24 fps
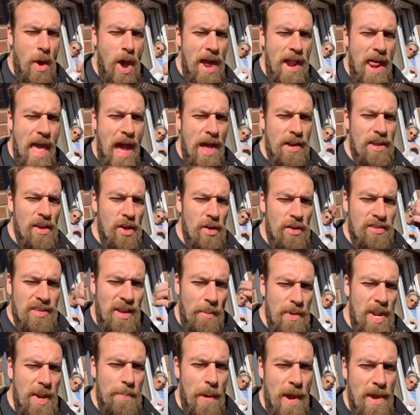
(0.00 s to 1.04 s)
by now that
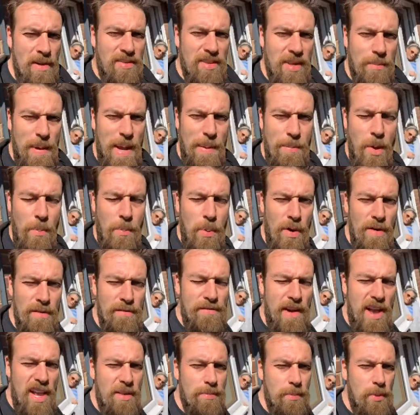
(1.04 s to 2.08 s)
some of the posts that people put on
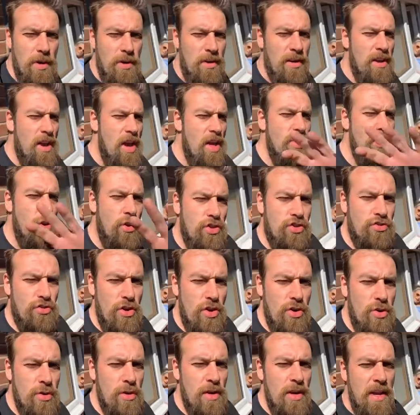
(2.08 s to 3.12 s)
Facebook are not
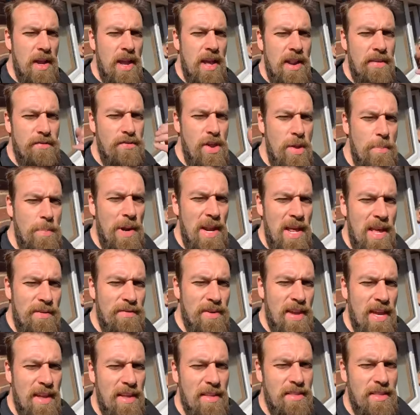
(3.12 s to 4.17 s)
true. And if you believe
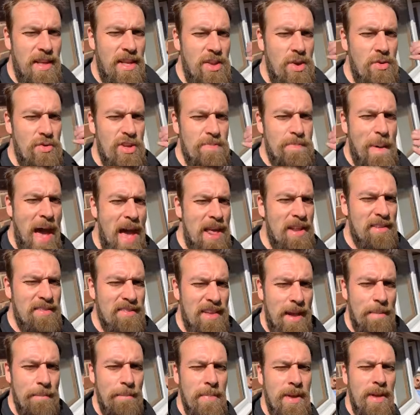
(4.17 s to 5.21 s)
it, then you're as bad as
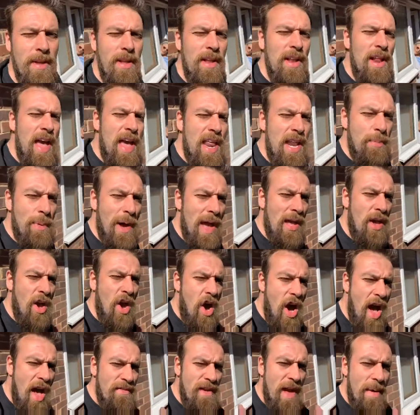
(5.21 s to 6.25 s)
them. Anyway,
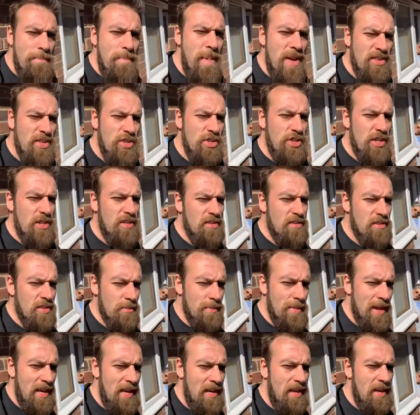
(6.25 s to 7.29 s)
I've had messages to
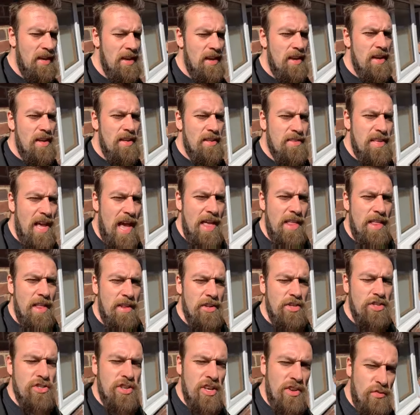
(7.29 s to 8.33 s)
me saying that
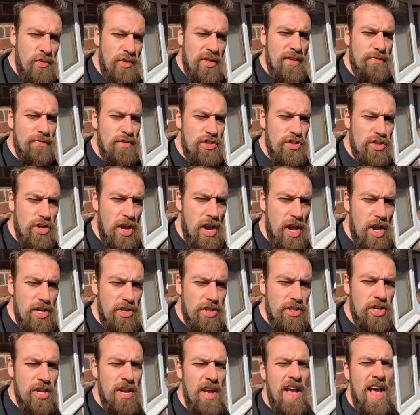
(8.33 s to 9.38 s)
the St. Christopher's
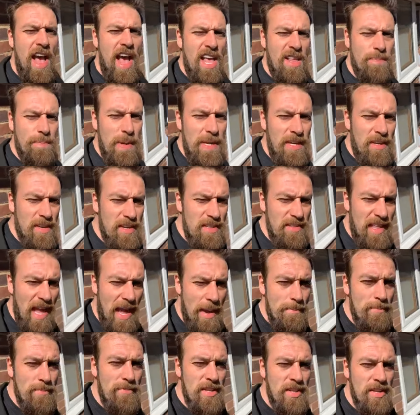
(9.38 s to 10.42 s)
Church has been
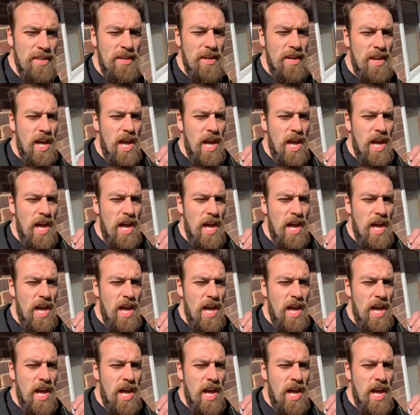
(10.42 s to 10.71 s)
condemned.